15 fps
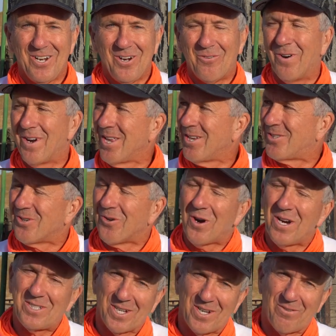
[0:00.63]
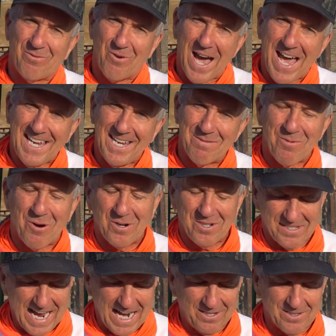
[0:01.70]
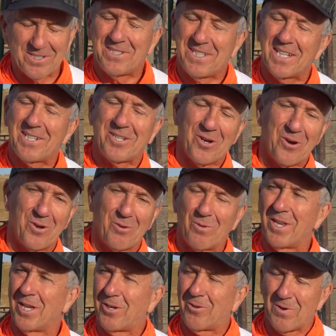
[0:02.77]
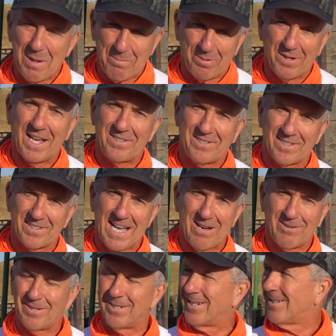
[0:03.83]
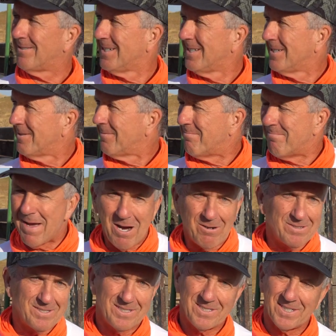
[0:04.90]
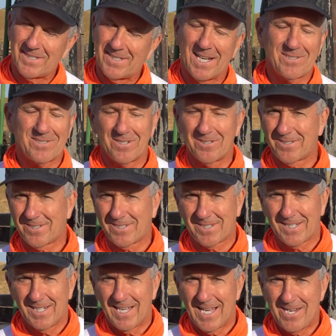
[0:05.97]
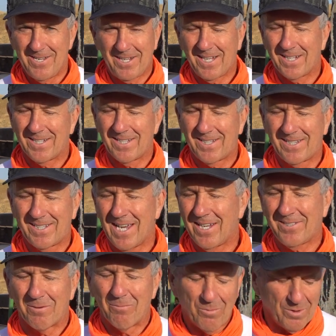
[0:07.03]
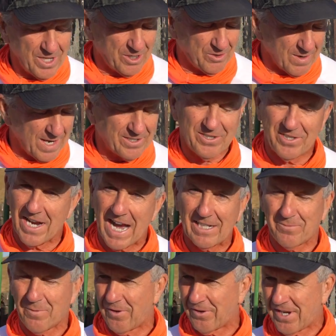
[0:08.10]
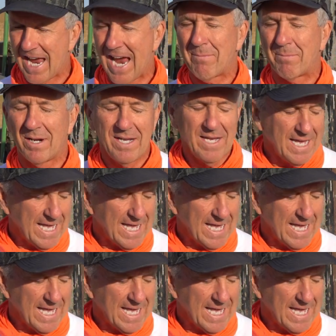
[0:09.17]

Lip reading: One of the joys of riding a motorcycle is you get to go to really great places out in the mountains, the deserts, and you can take some really great shots with your camera.